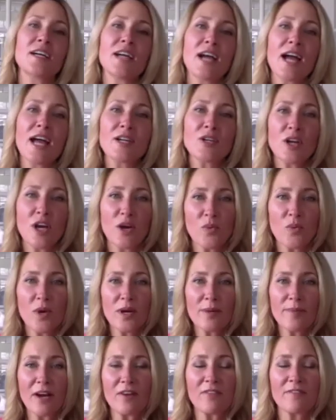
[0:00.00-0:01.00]
and what
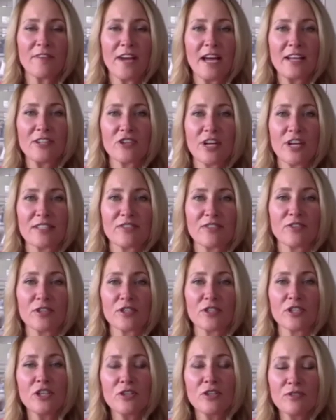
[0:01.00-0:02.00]
about fat transfer
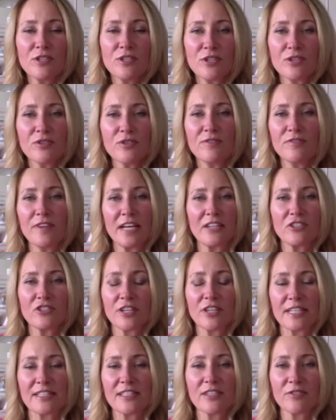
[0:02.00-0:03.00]
do you do fat
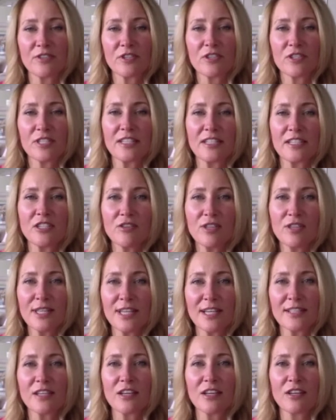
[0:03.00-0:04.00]
transfers and do you think
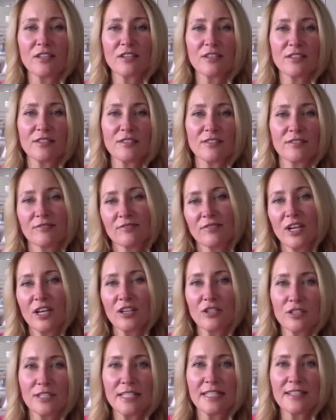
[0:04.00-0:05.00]
that's a, a
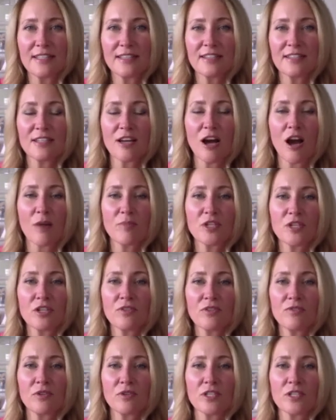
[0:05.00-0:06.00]
decent
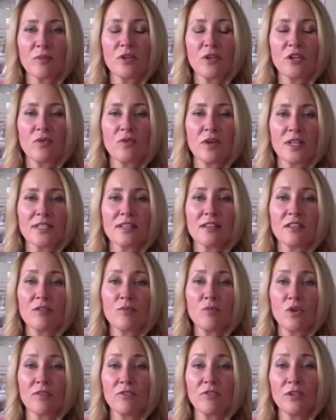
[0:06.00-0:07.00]
option for someone who wants a little
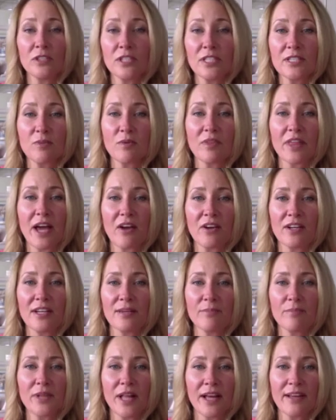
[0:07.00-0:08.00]
more fullness without an
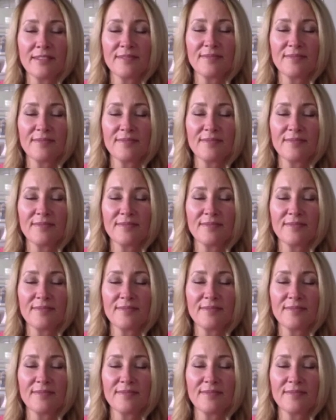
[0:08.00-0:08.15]
implant